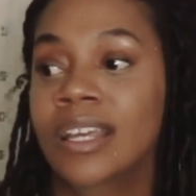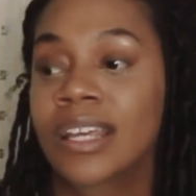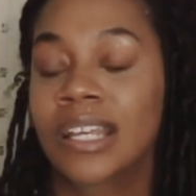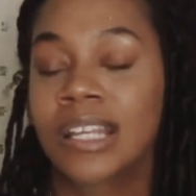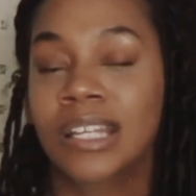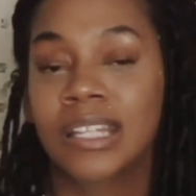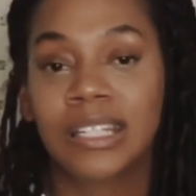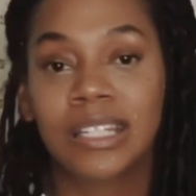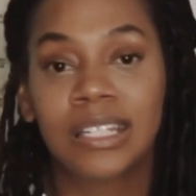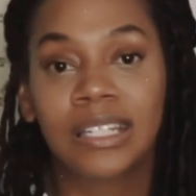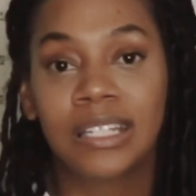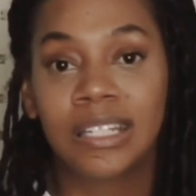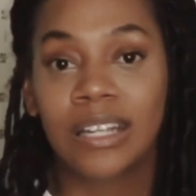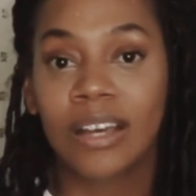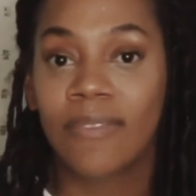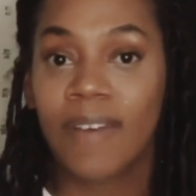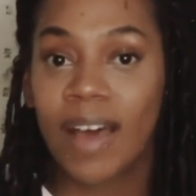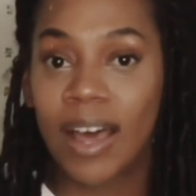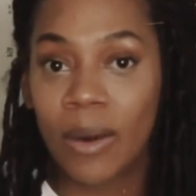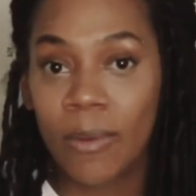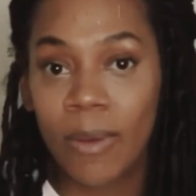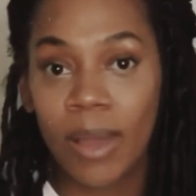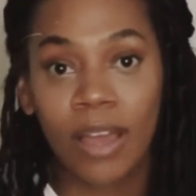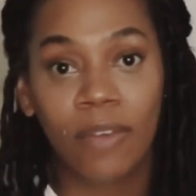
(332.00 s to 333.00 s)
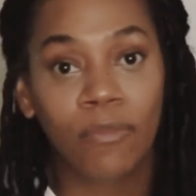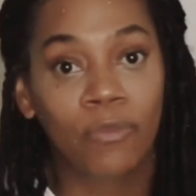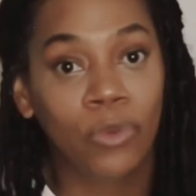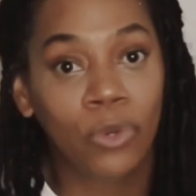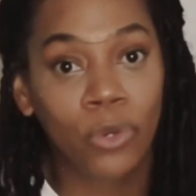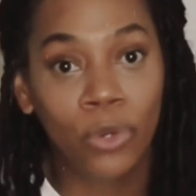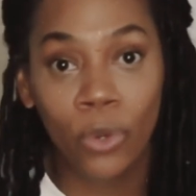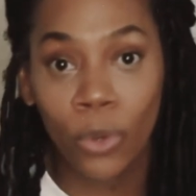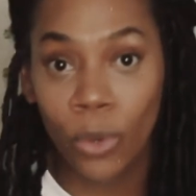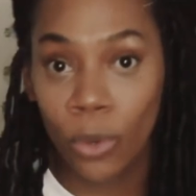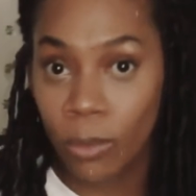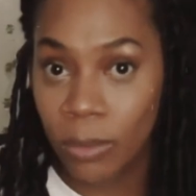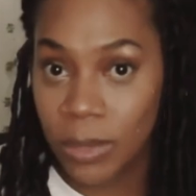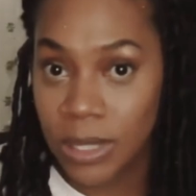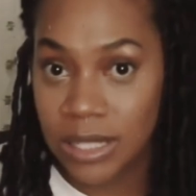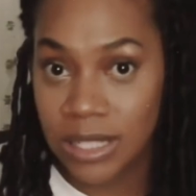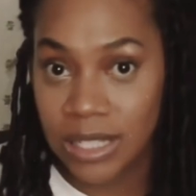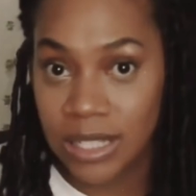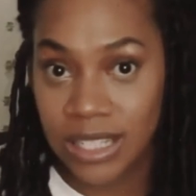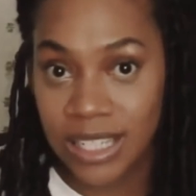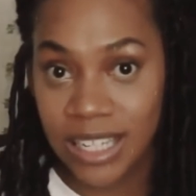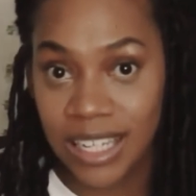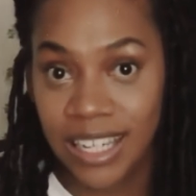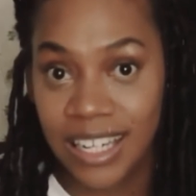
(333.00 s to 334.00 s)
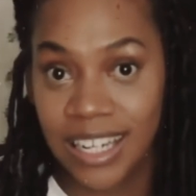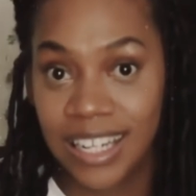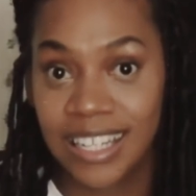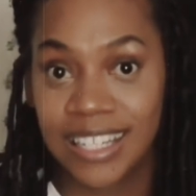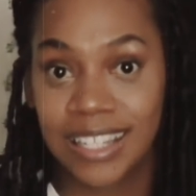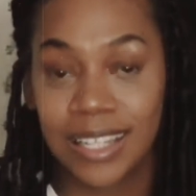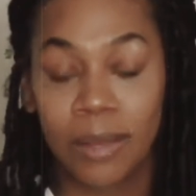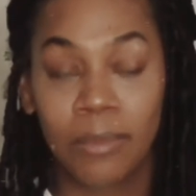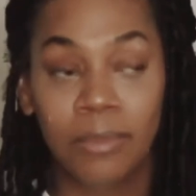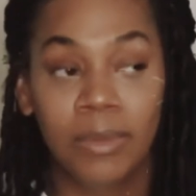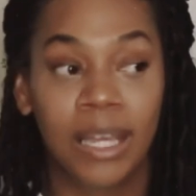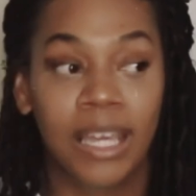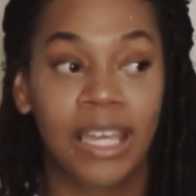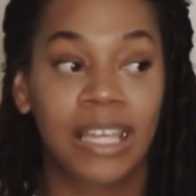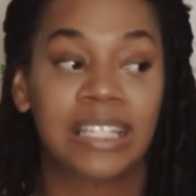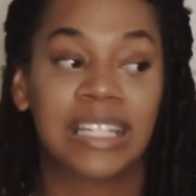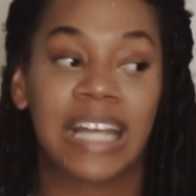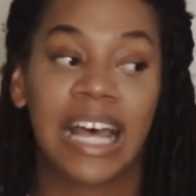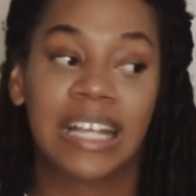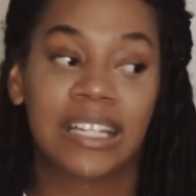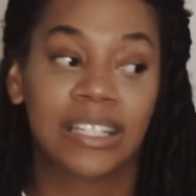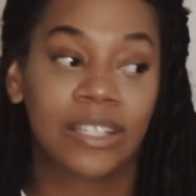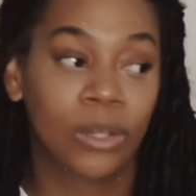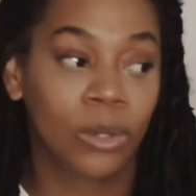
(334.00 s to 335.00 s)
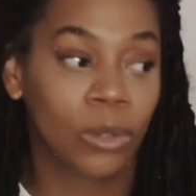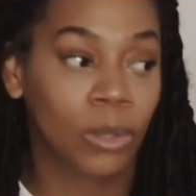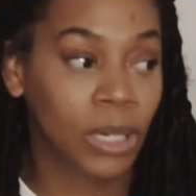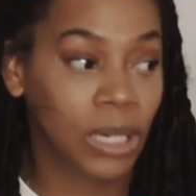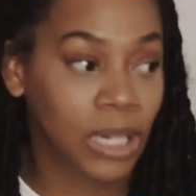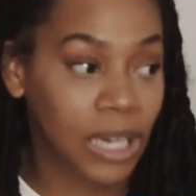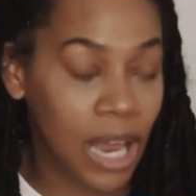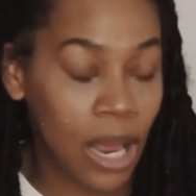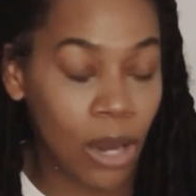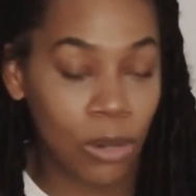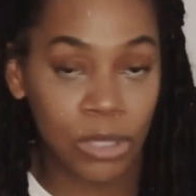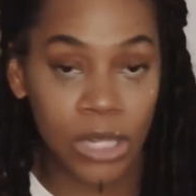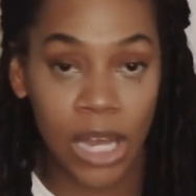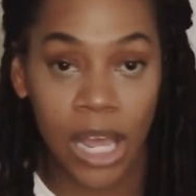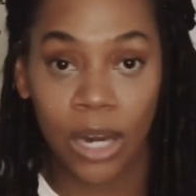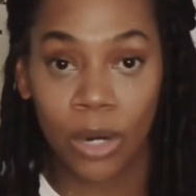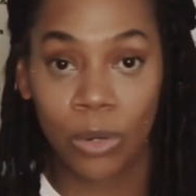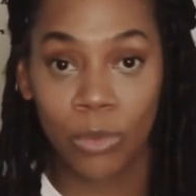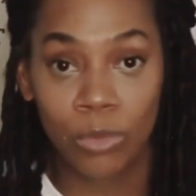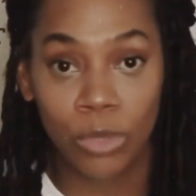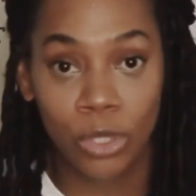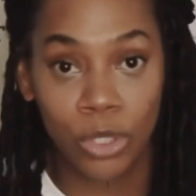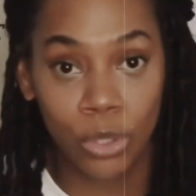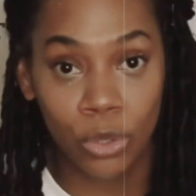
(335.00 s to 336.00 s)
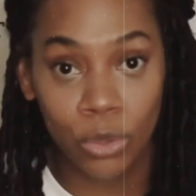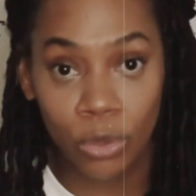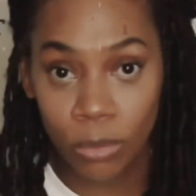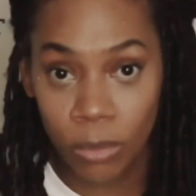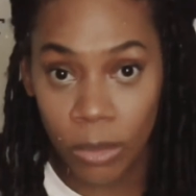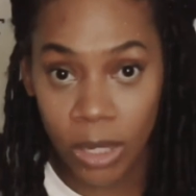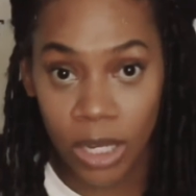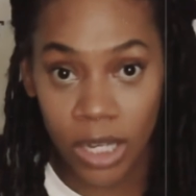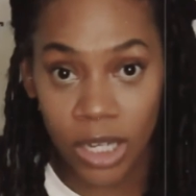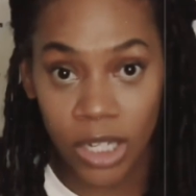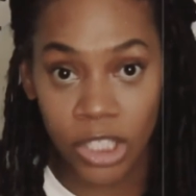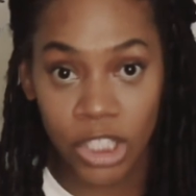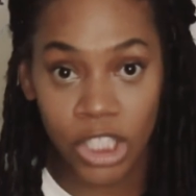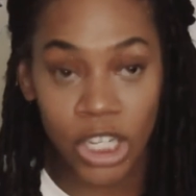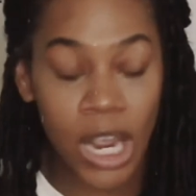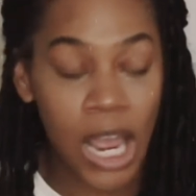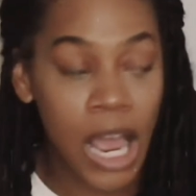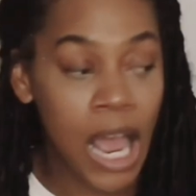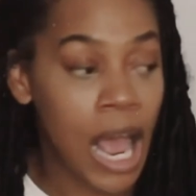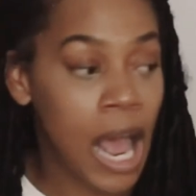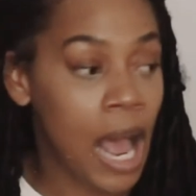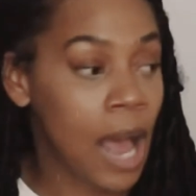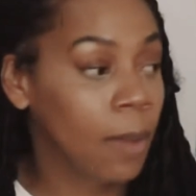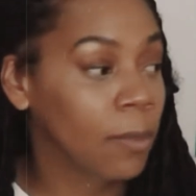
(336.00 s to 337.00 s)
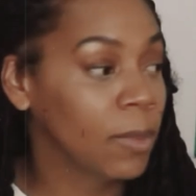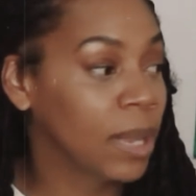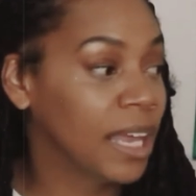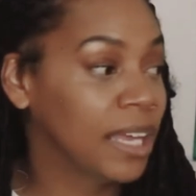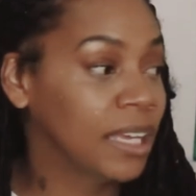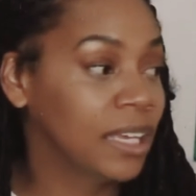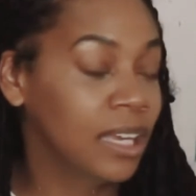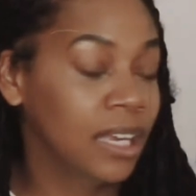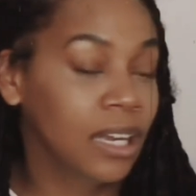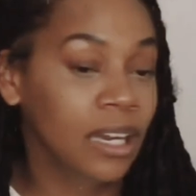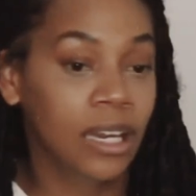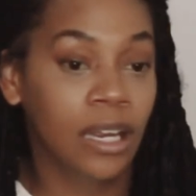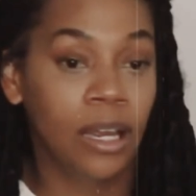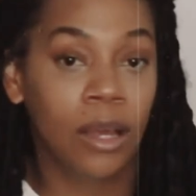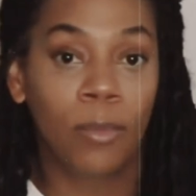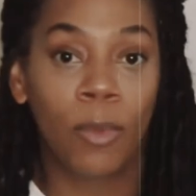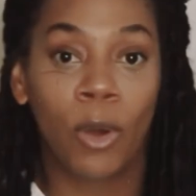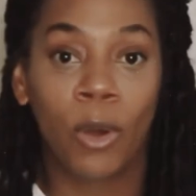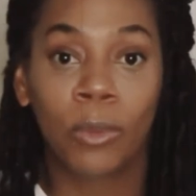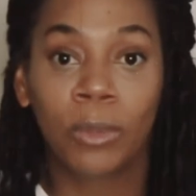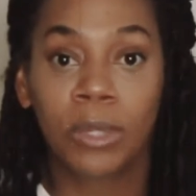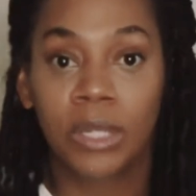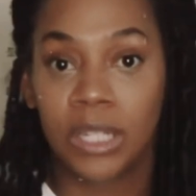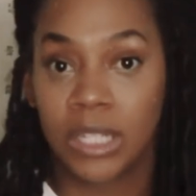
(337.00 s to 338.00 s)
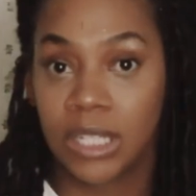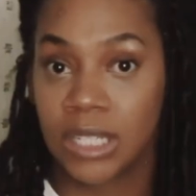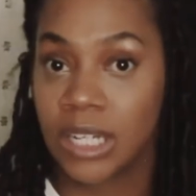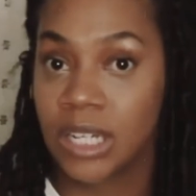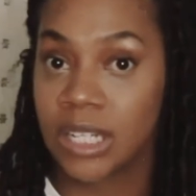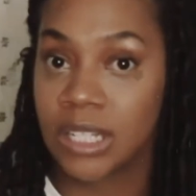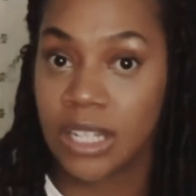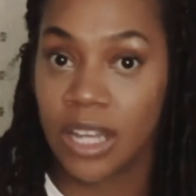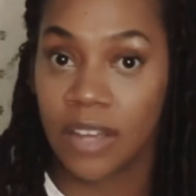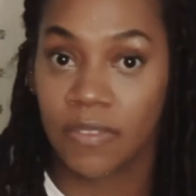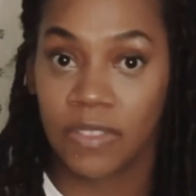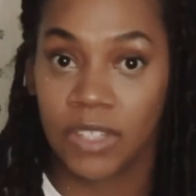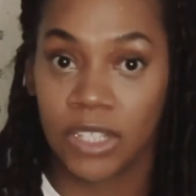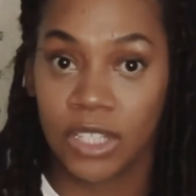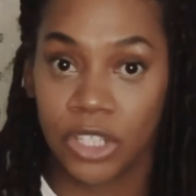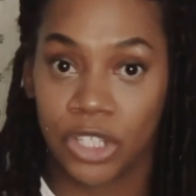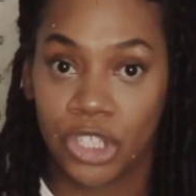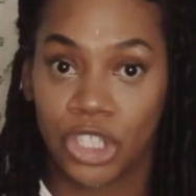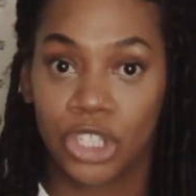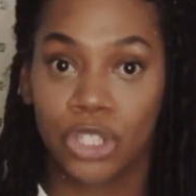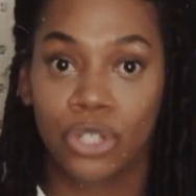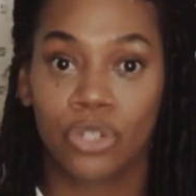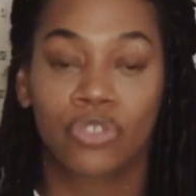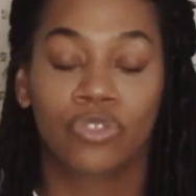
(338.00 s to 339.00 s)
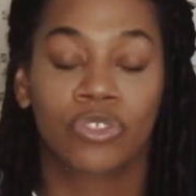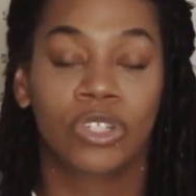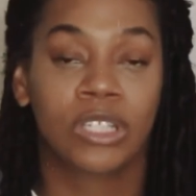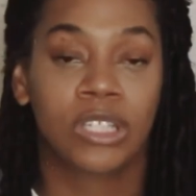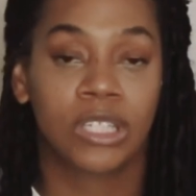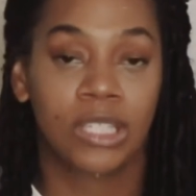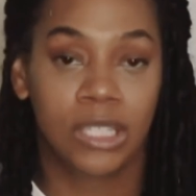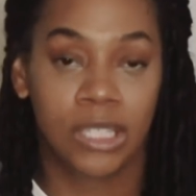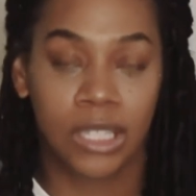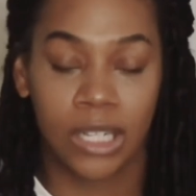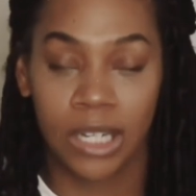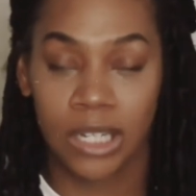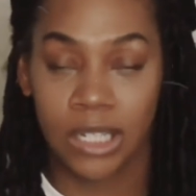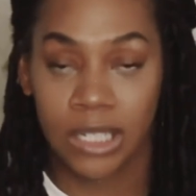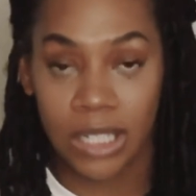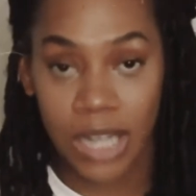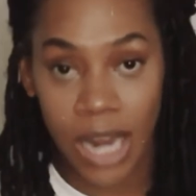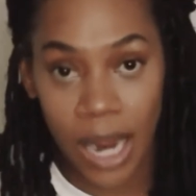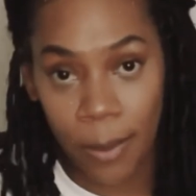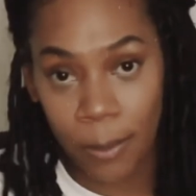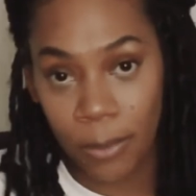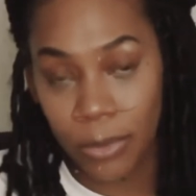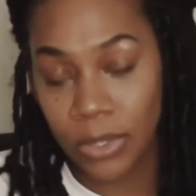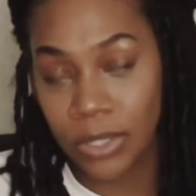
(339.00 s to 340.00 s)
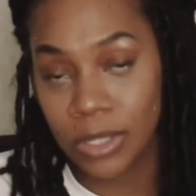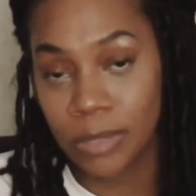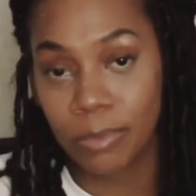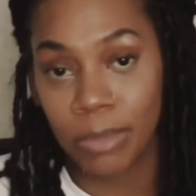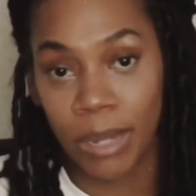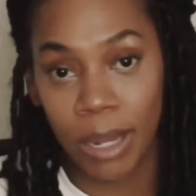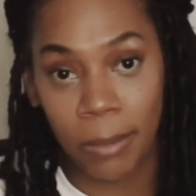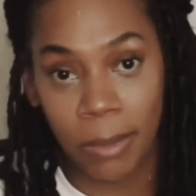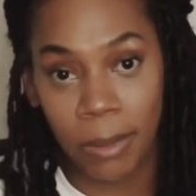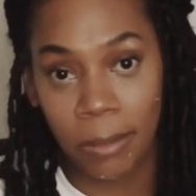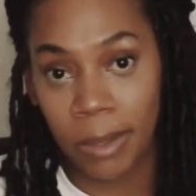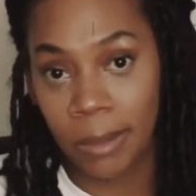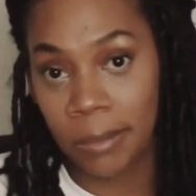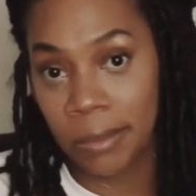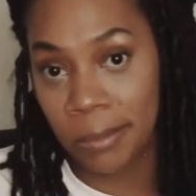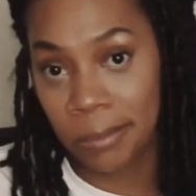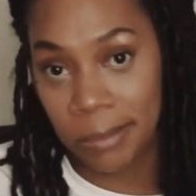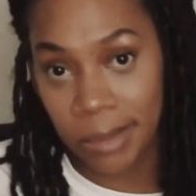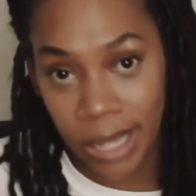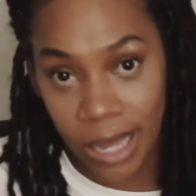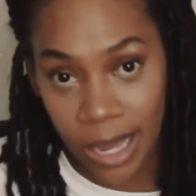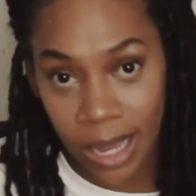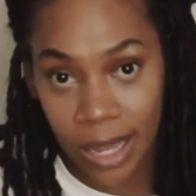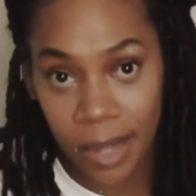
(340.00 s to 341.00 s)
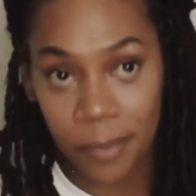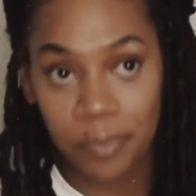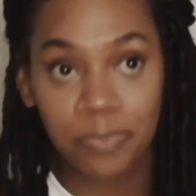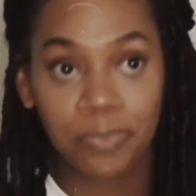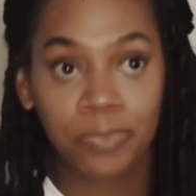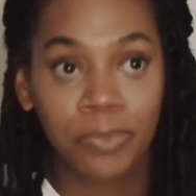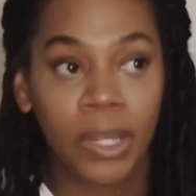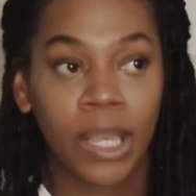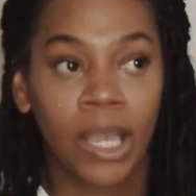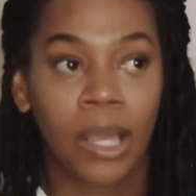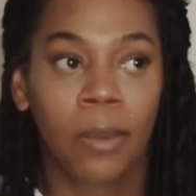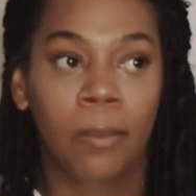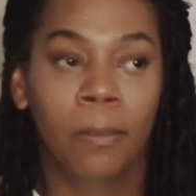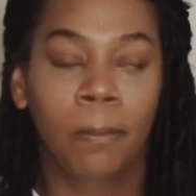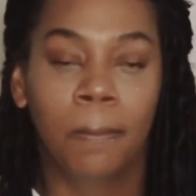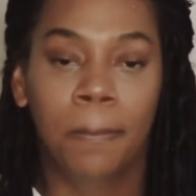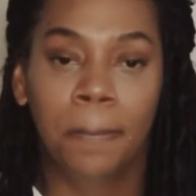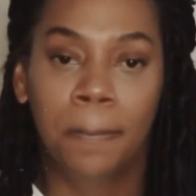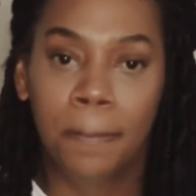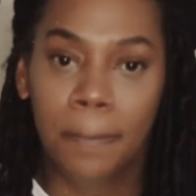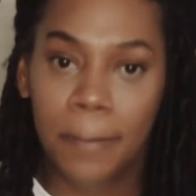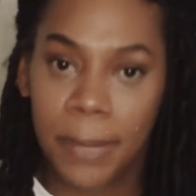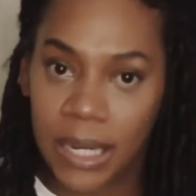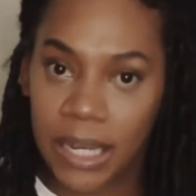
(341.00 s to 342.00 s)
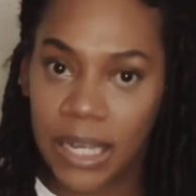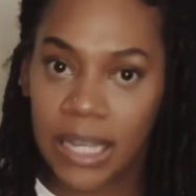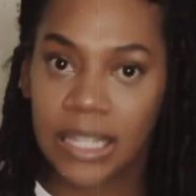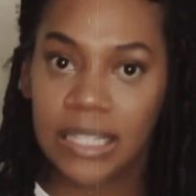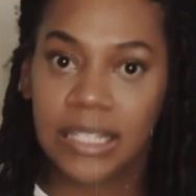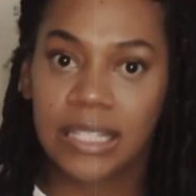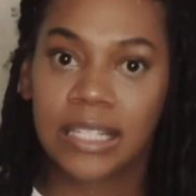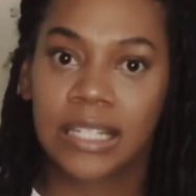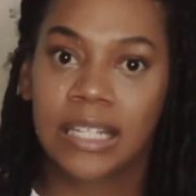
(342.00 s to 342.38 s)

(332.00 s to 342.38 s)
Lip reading: stuff I don't have no business eating. Some days I sit on the couch, I don't do much. I'm getting up only to chase after the children, to change diapers, blah, blah, blah, blah, blah. But